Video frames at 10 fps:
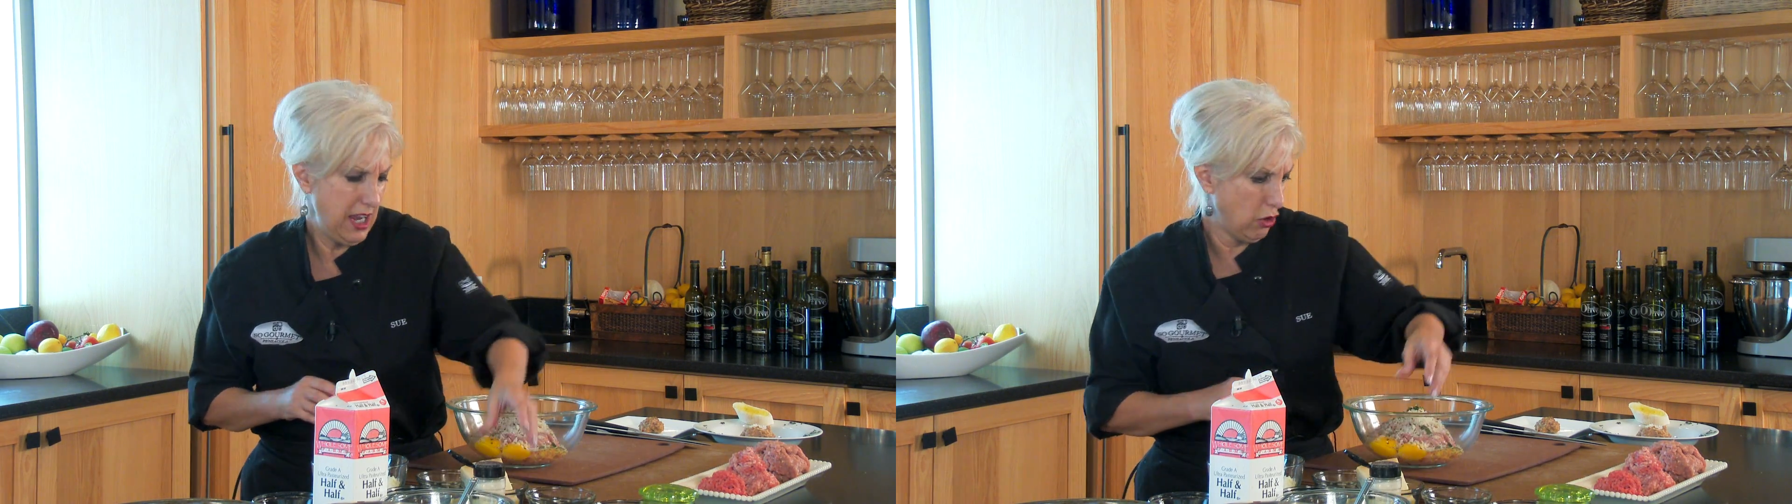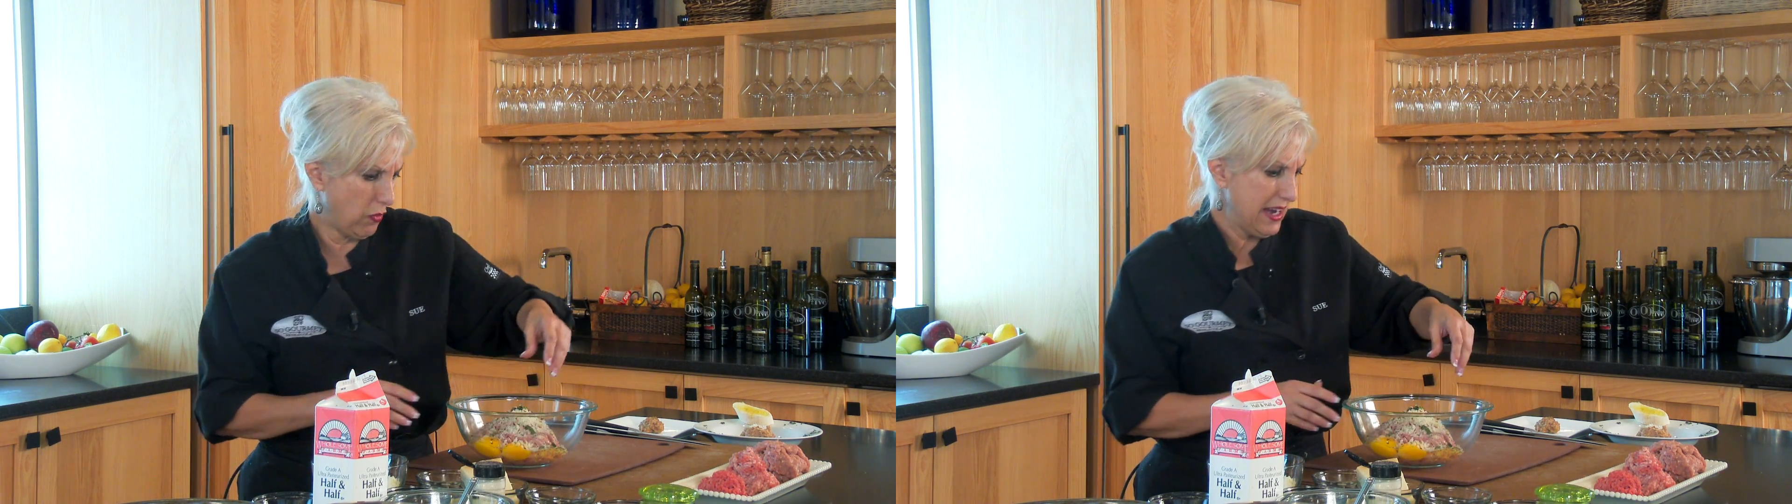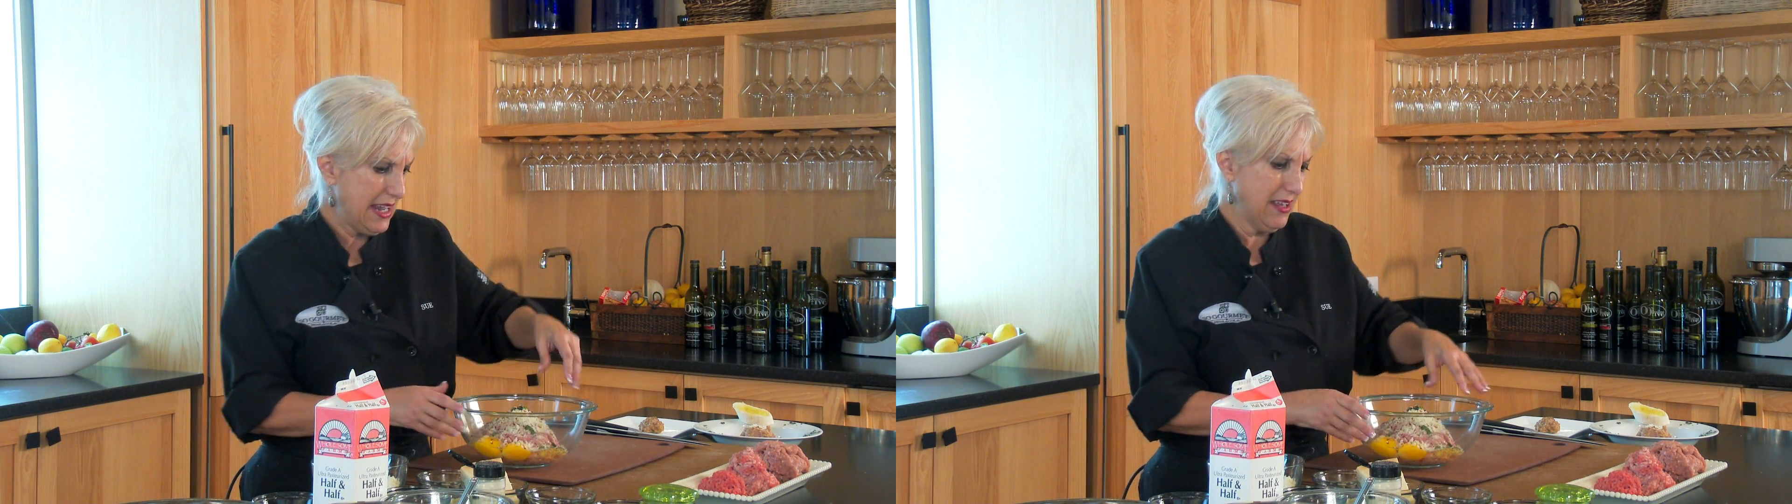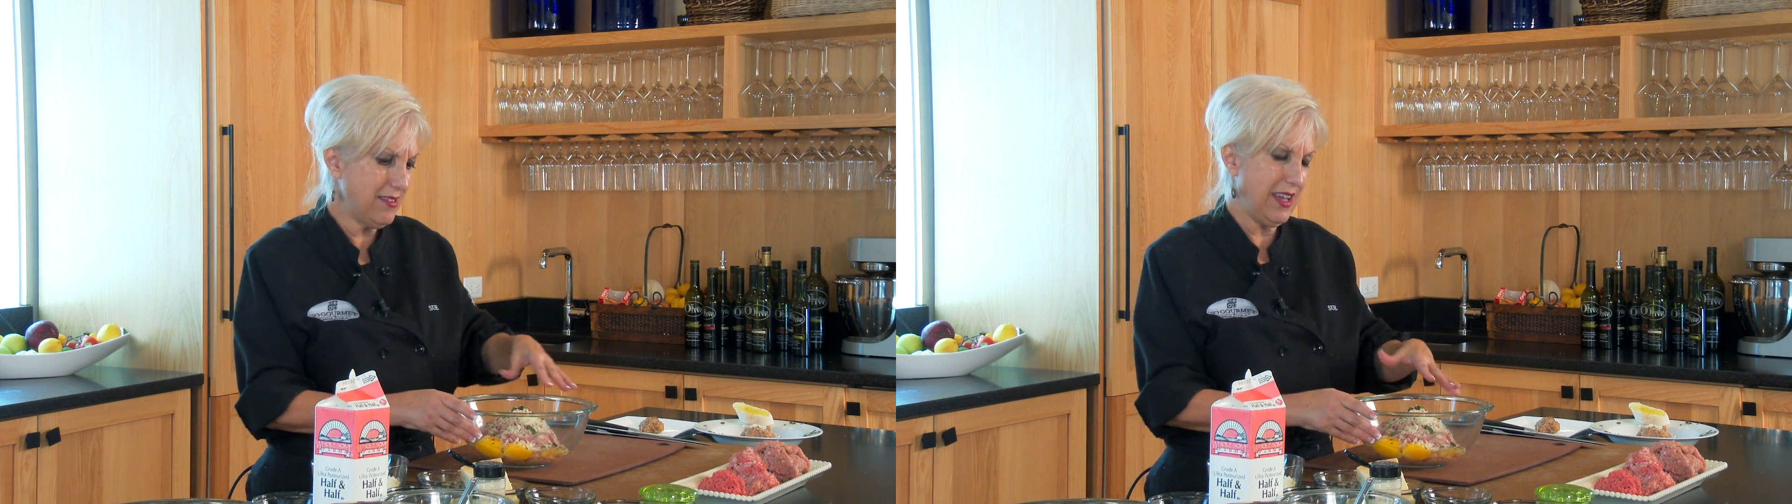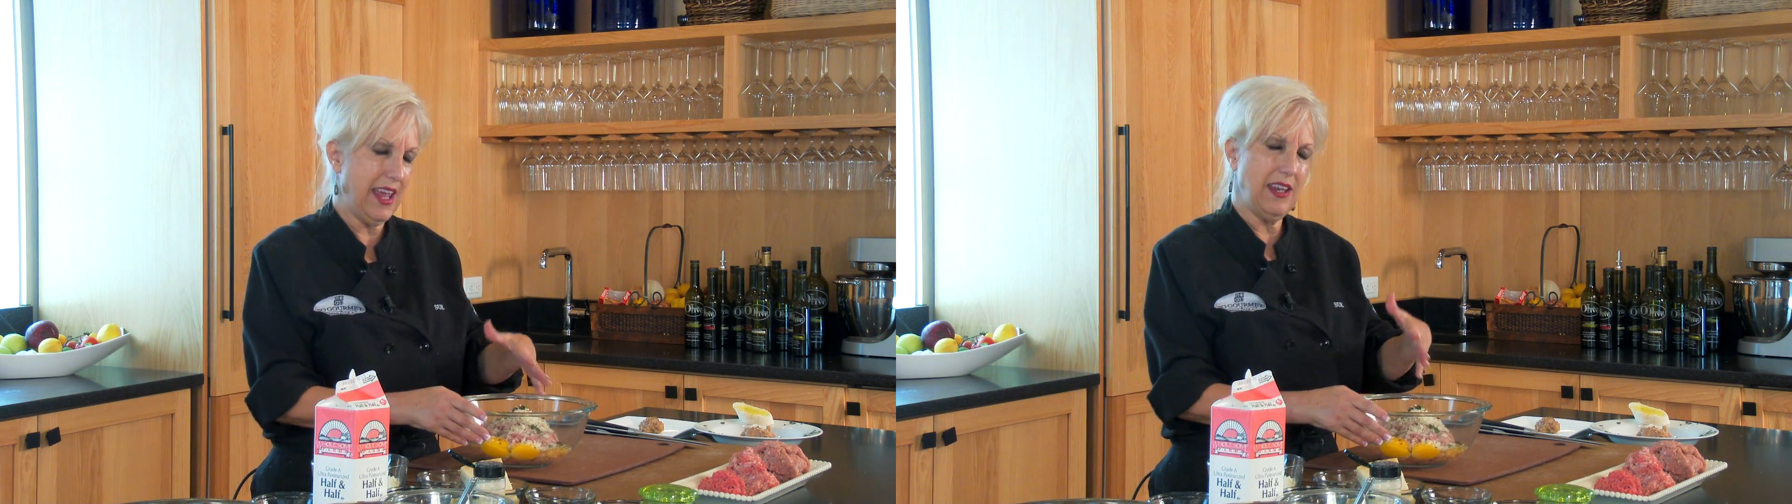
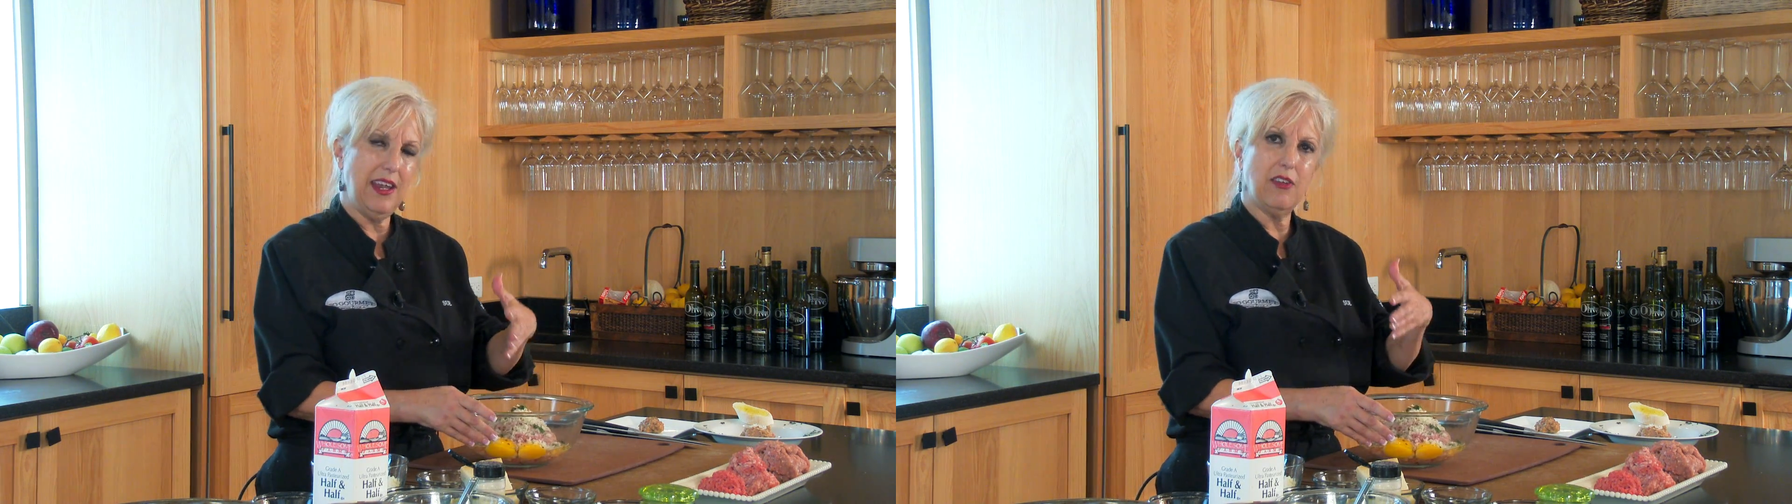ingredients, and